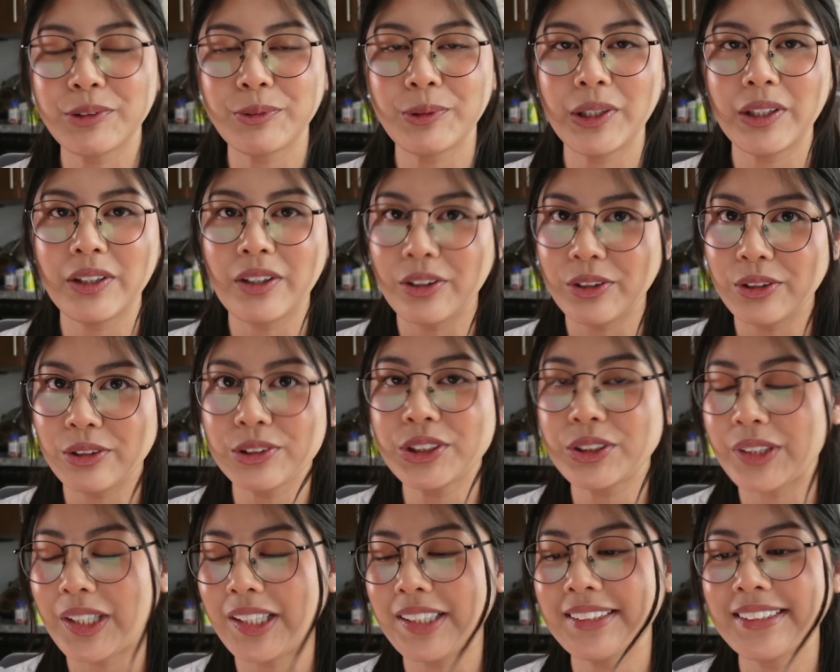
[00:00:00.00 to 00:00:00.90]
work I'll go
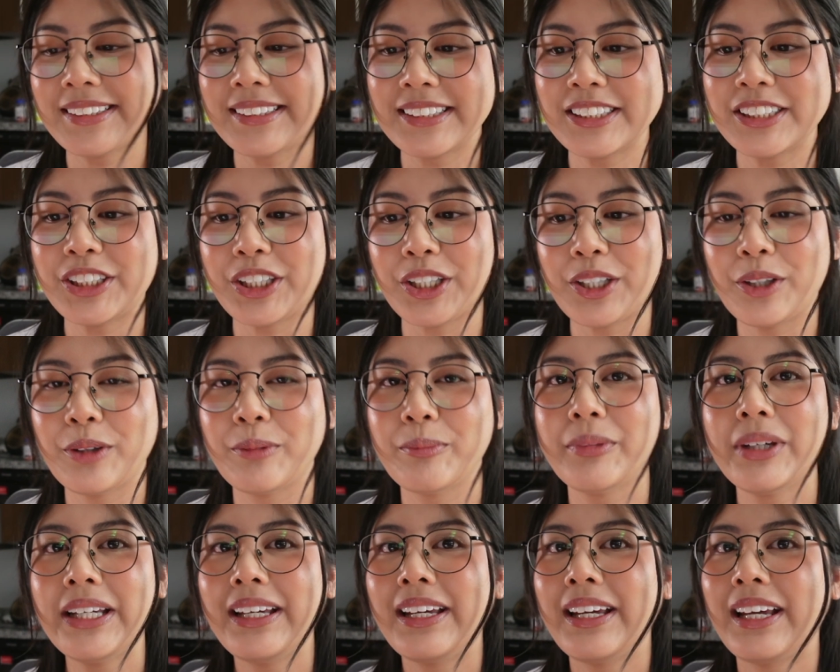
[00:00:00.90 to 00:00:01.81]
straight to the
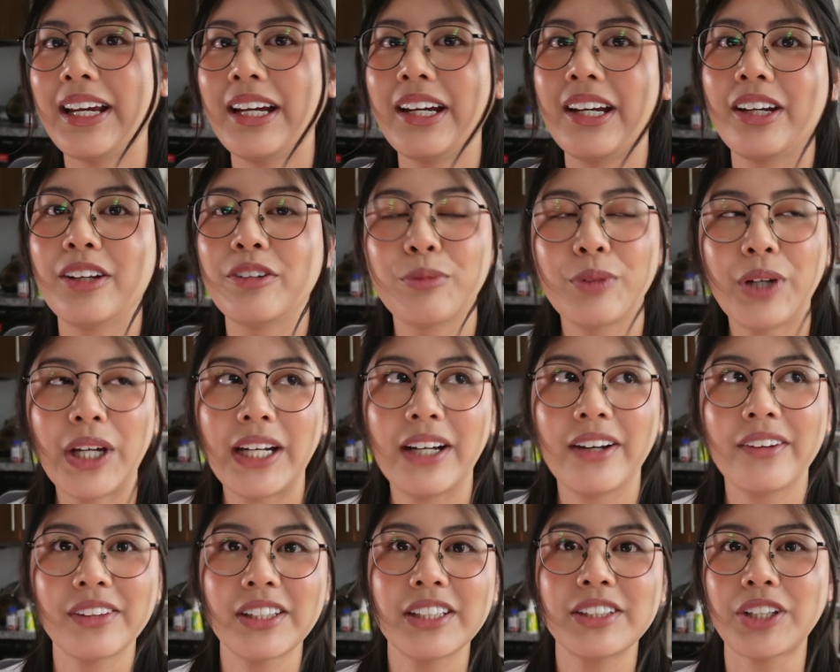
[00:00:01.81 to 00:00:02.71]
gym and wait
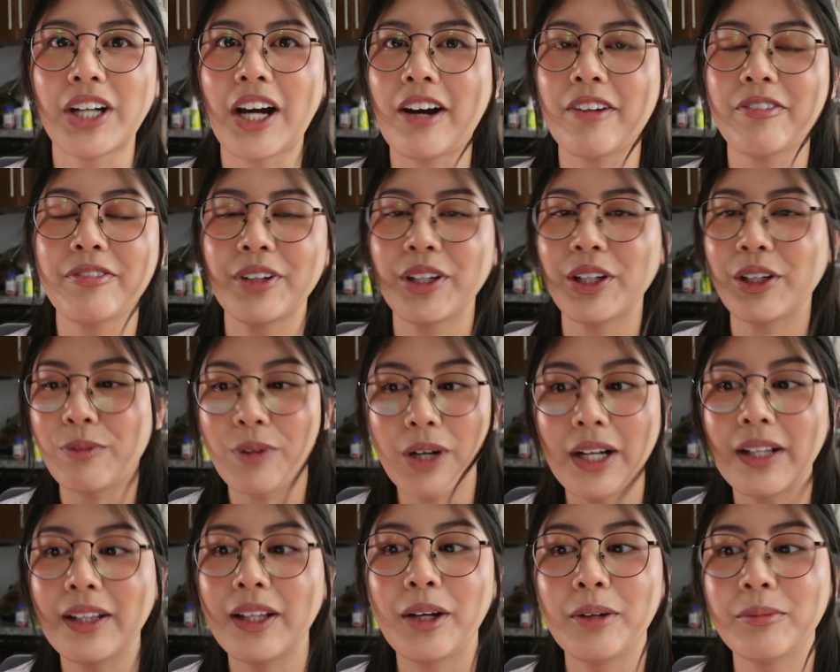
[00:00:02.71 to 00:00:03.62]
out the traffic
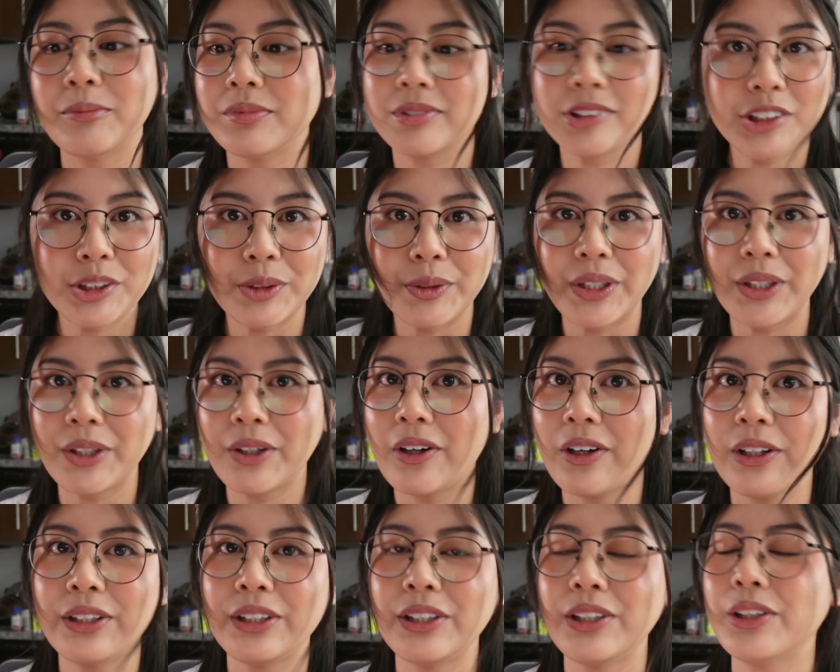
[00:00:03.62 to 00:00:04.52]
while I'm doing
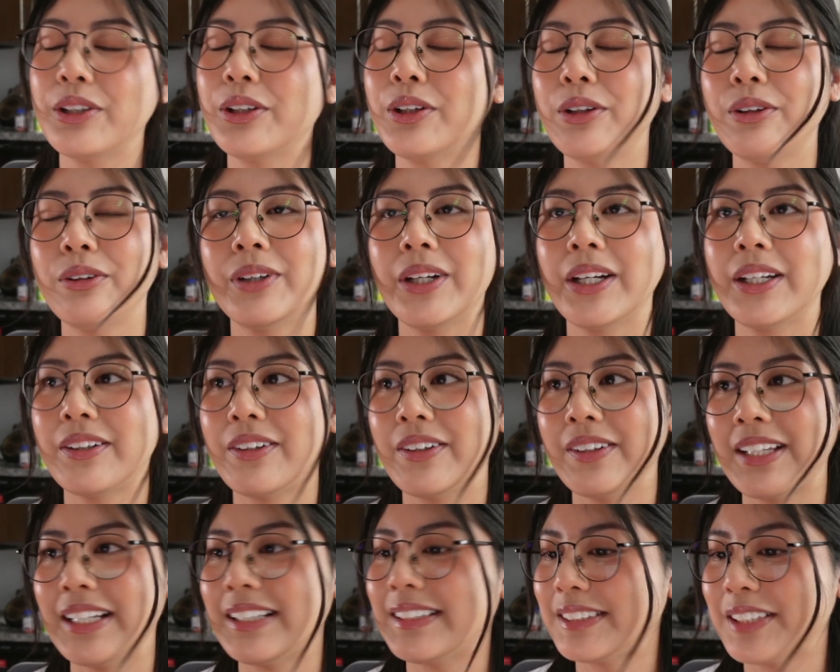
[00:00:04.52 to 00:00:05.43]
cardio and all
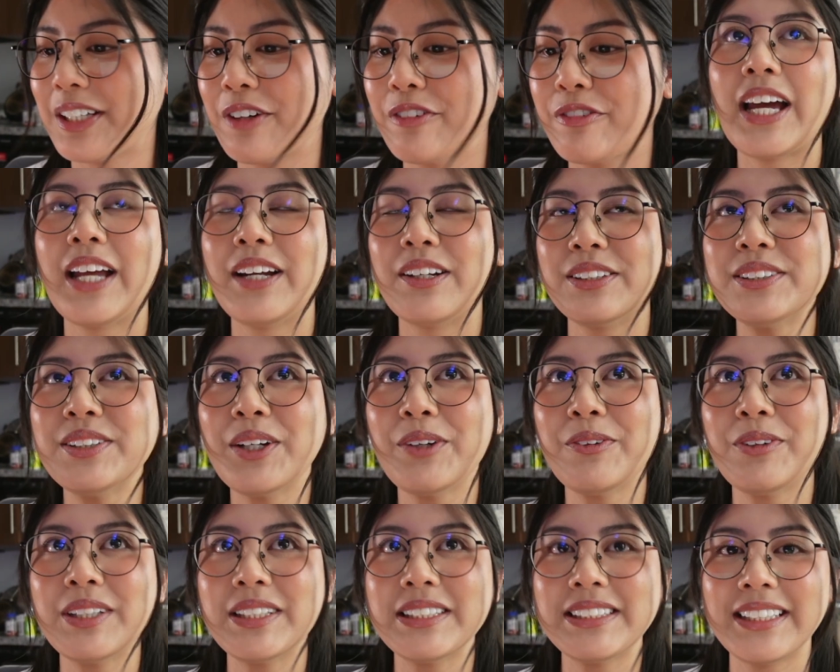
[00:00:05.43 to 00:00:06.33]
that stuff. And also I
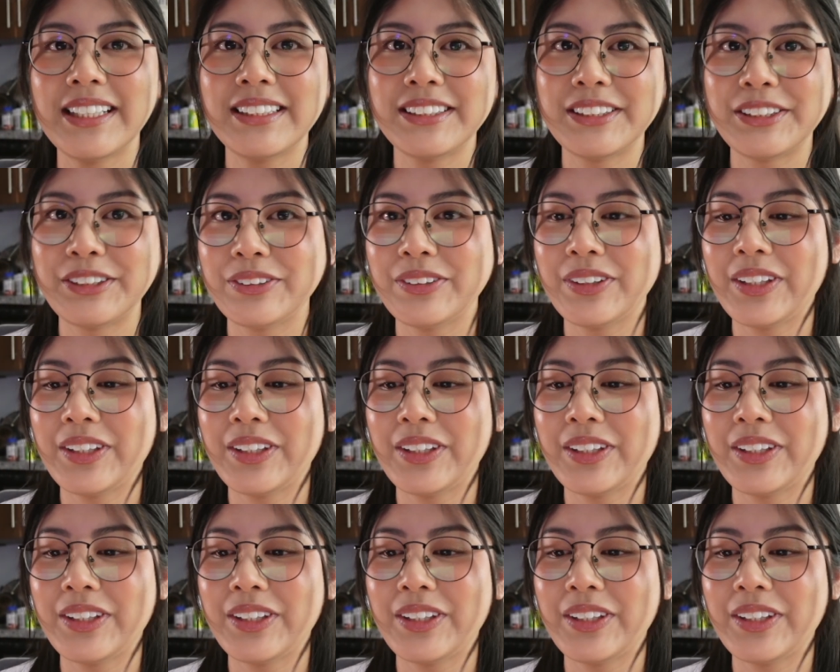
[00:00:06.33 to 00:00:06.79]
want to say too